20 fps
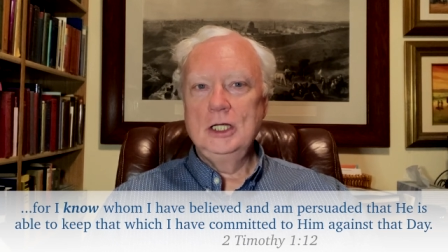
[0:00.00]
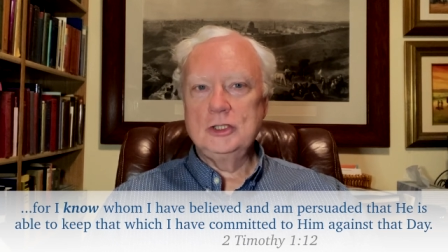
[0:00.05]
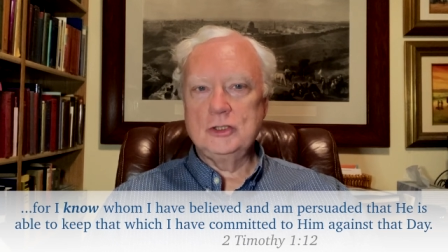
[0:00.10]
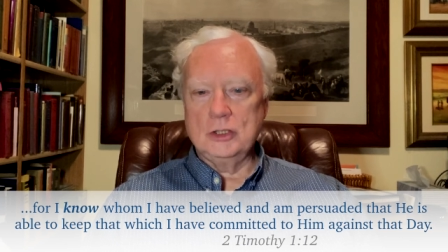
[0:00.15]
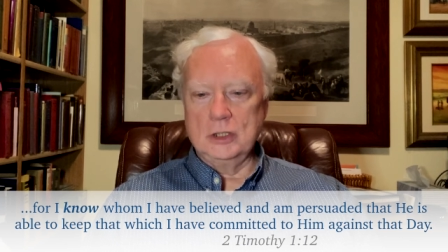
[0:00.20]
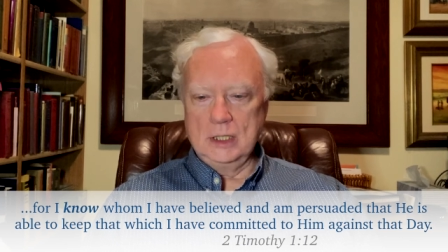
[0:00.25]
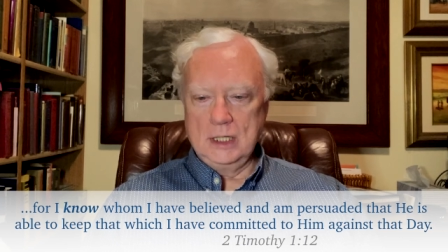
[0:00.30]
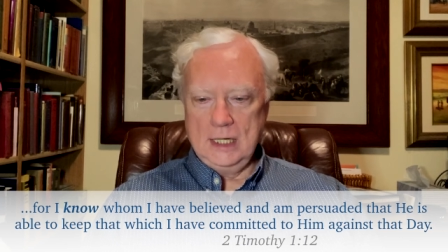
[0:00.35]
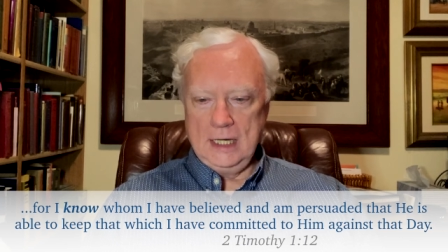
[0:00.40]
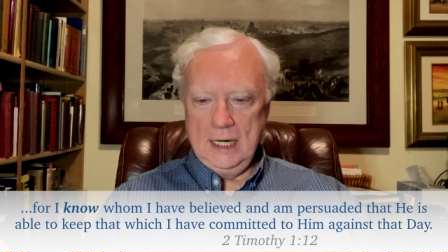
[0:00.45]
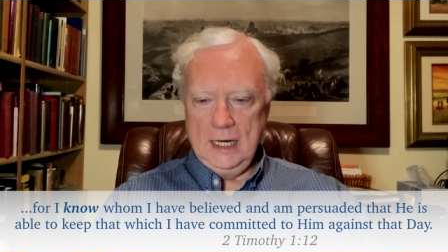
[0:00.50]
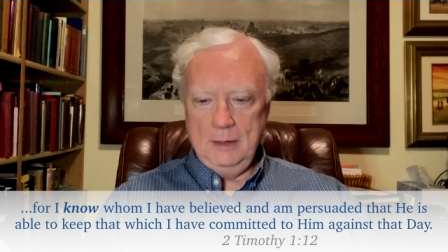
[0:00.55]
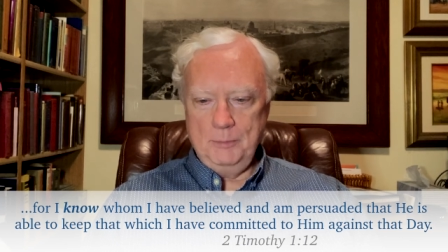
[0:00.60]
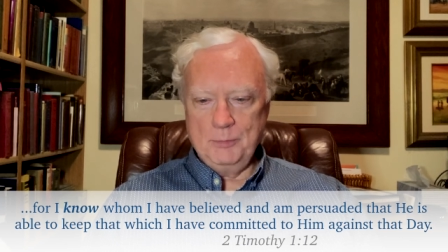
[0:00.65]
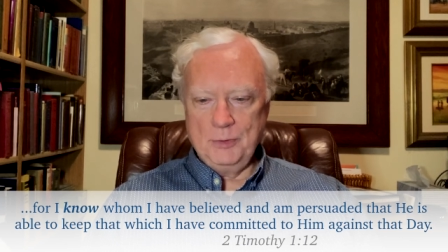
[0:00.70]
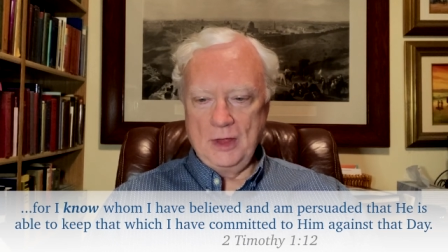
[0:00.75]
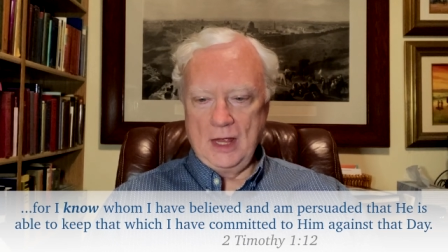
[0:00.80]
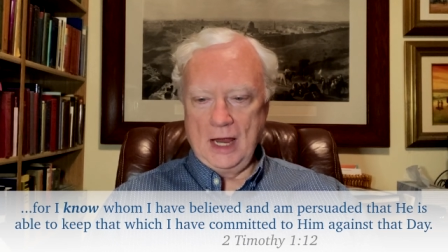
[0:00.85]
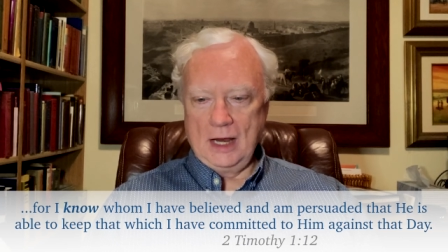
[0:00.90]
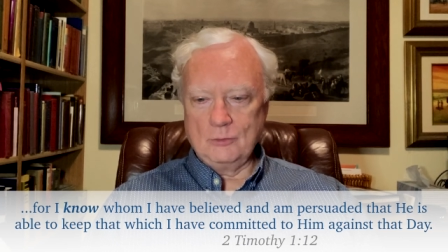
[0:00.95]
to
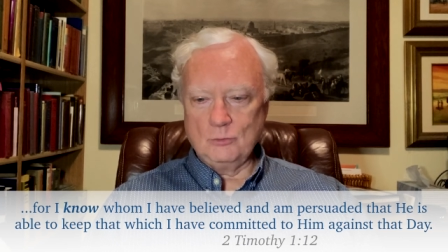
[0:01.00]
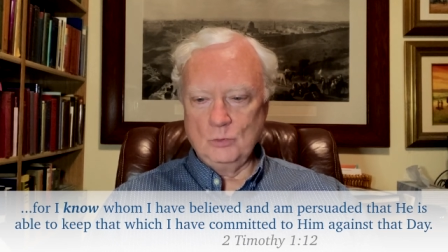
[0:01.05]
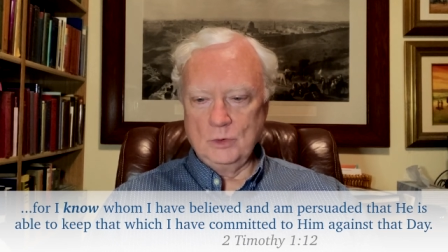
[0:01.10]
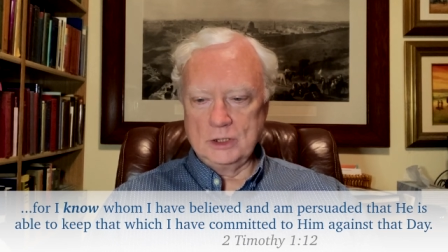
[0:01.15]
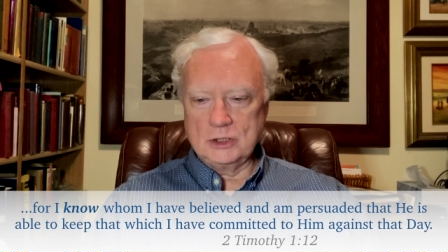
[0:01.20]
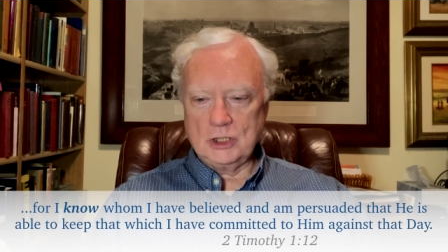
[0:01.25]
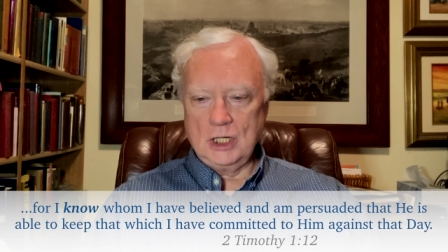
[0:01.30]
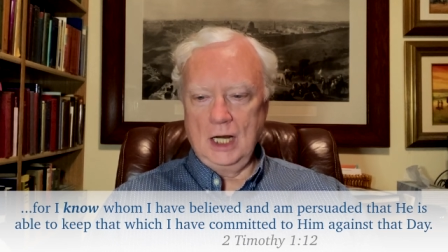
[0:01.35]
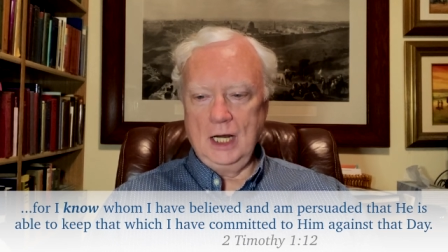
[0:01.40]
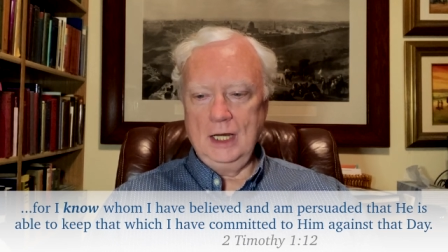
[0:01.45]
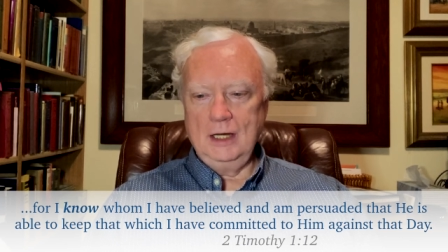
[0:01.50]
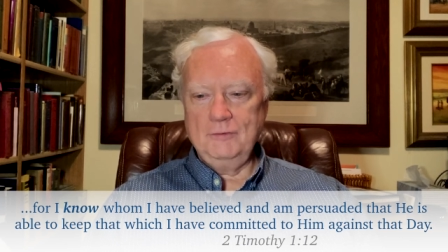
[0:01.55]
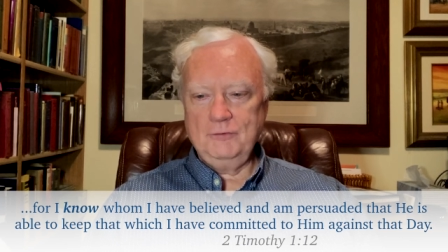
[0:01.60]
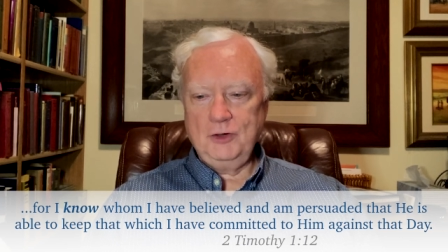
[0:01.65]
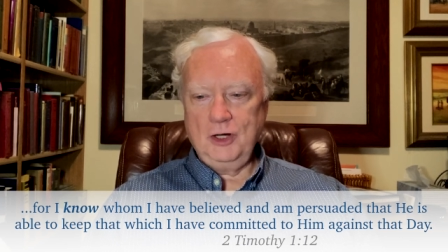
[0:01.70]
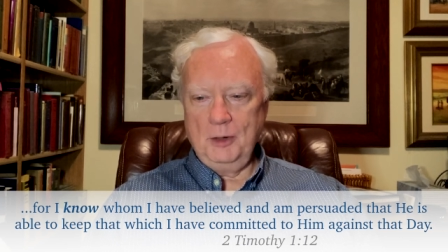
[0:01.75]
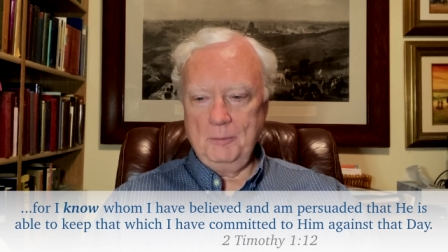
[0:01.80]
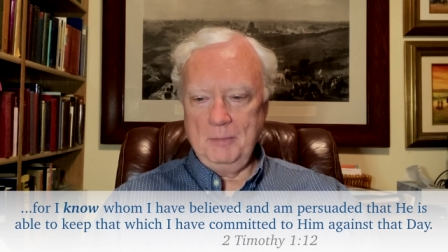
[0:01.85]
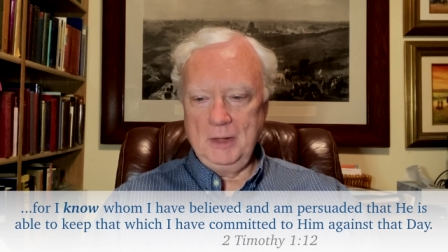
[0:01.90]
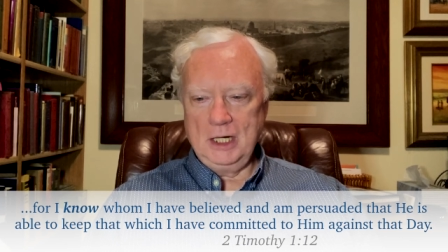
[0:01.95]
keep that which I have
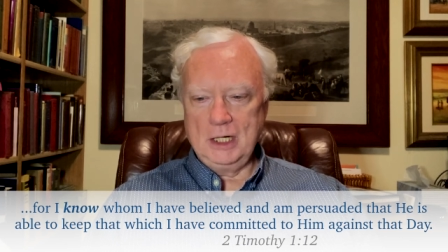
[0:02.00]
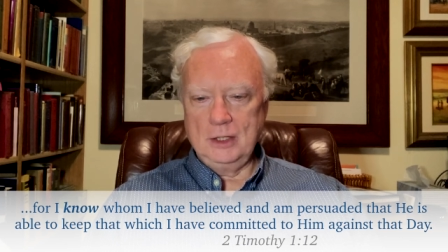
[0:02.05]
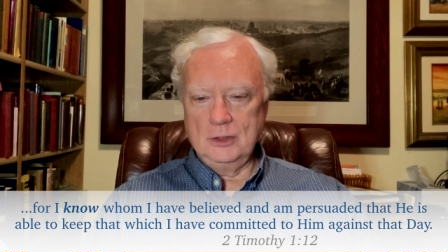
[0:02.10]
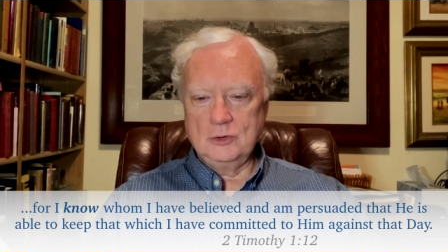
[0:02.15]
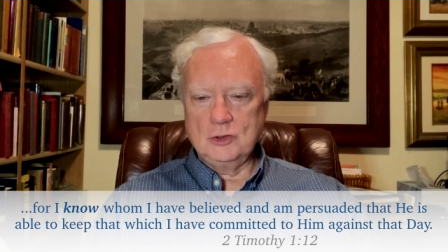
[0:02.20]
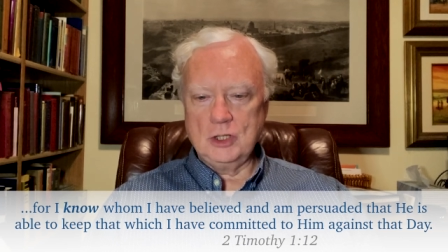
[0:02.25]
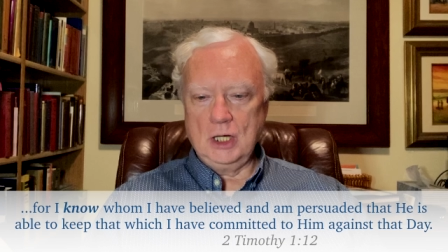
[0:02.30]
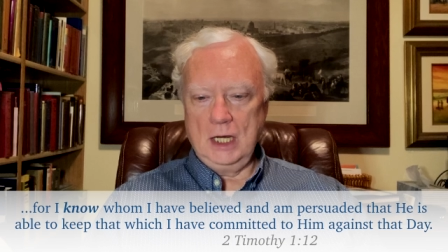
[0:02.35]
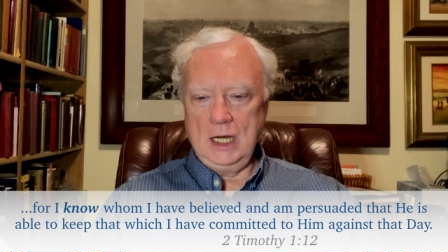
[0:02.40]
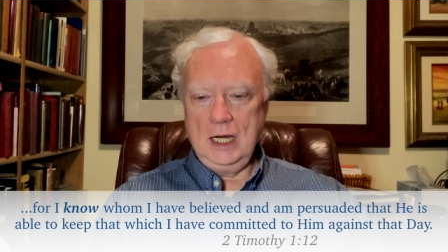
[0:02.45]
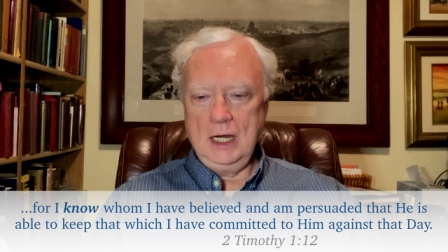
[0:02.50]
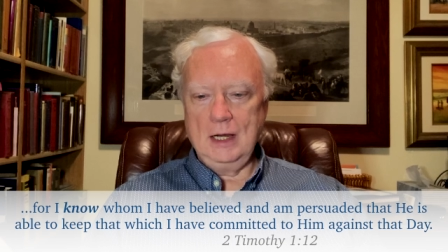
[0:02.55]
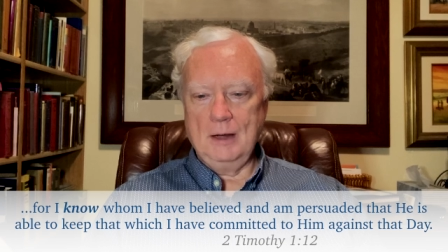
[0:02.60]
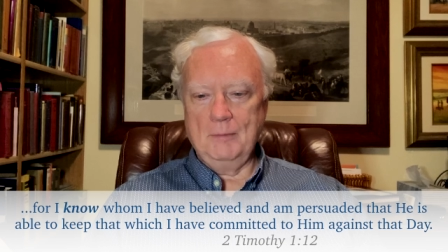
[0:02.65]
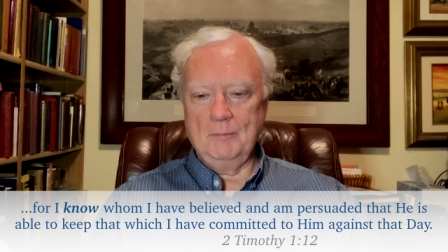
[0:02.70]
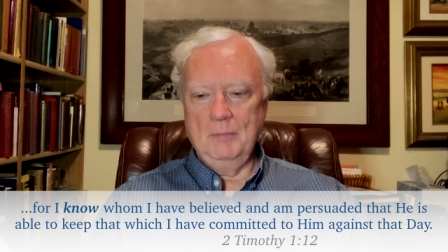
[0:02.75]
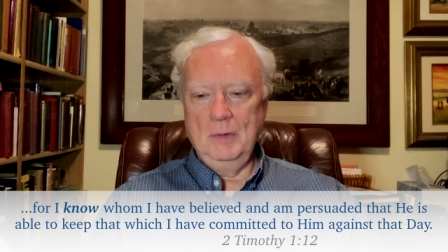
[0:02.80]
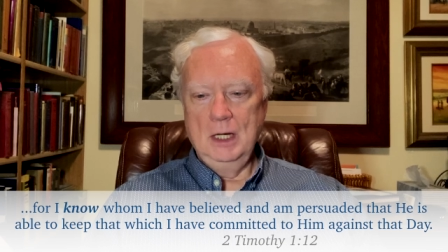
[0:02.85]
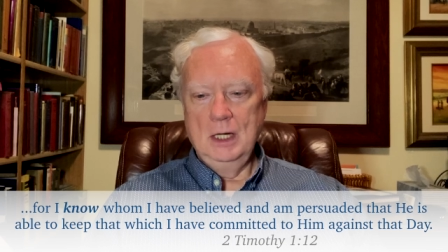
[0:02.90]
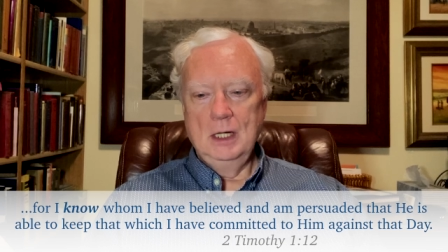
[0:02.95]
committed to
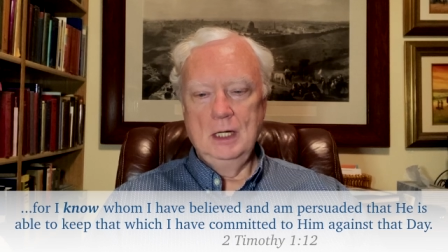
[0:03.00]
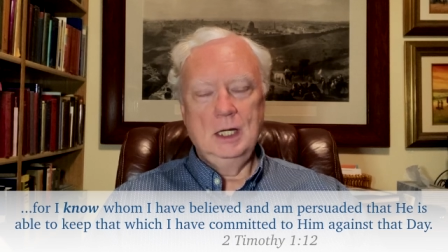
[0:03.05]
him